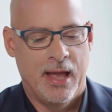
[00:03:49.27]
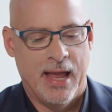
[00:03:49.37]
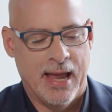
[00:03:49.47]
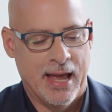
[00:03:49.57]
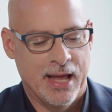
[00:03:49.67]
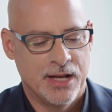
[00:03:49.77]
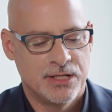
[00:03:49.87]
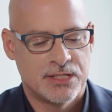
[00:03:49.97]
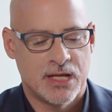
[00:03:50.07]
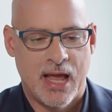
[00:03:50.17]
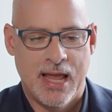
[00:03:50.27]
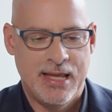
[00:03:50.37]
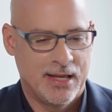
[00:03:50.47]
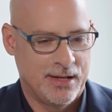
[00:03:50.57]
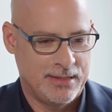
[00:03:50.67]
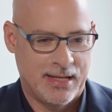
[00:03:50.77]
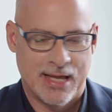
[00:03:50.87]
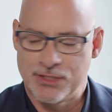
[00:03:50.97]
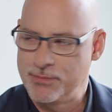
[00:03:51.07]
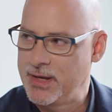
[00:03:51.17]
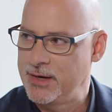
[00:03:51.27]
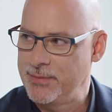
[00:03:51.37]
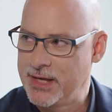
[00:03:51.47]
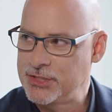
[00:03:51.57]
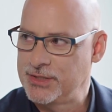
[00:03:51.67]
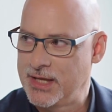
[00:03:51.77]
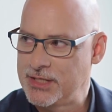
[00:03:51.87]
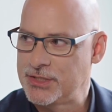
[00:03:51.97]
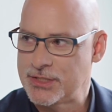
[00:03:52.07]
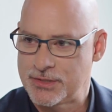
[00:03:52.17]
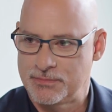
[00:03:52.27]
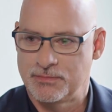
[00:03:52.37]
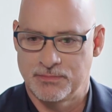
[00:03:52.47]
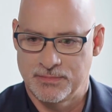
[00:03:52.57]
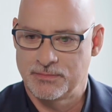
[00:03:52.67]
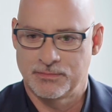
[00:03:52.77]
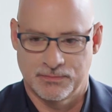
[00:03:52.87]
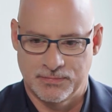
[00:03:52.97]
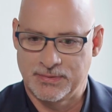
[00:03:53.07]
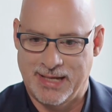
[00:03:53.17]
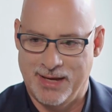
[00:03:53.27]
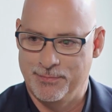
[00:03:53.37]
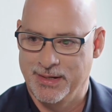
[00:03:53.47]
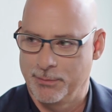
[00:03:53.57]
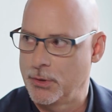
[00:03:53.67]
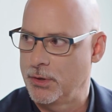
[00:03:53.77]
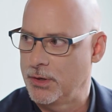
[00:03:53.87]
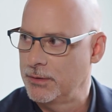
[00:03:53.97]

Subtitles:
And yeah, as you might imagine, that just gave me a burr.